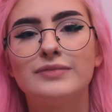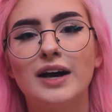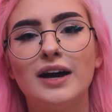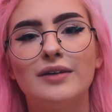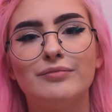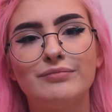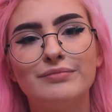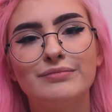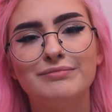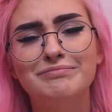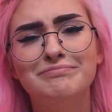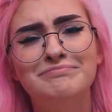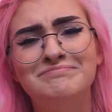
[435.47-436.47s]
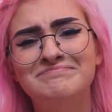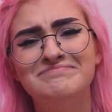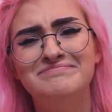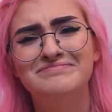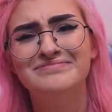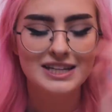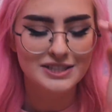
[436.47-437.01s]
Yep.
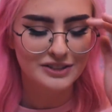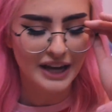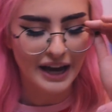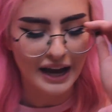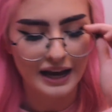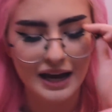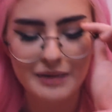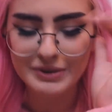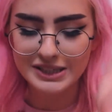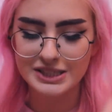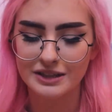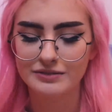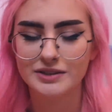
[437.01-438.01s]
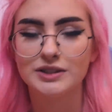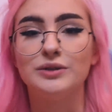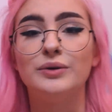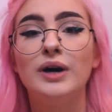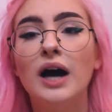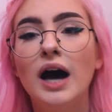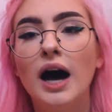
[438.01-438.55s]
It's okay. I hate myself
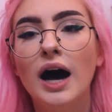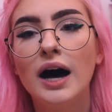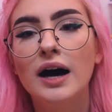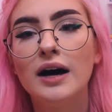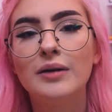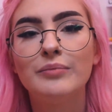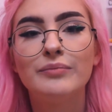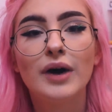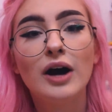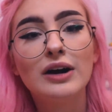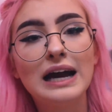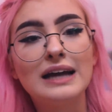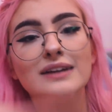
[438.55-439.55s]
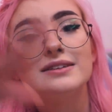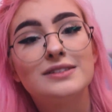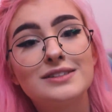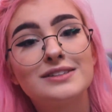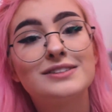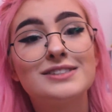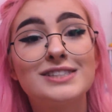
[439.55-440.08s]
too. All right.
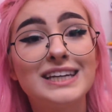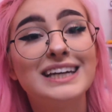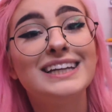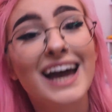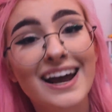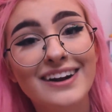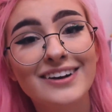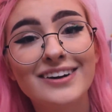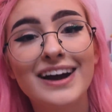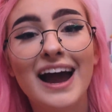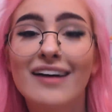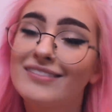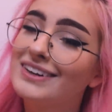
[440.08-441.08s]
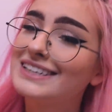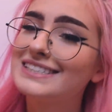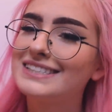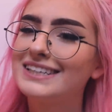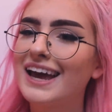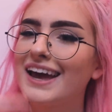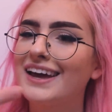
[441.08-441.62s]
See you later. Have a
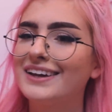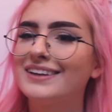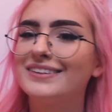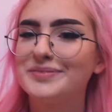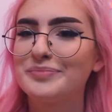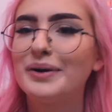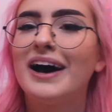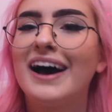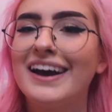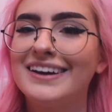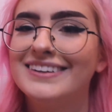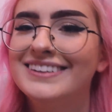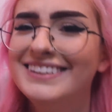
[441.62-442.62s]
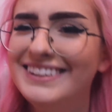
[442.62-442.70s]
nice day. Bye.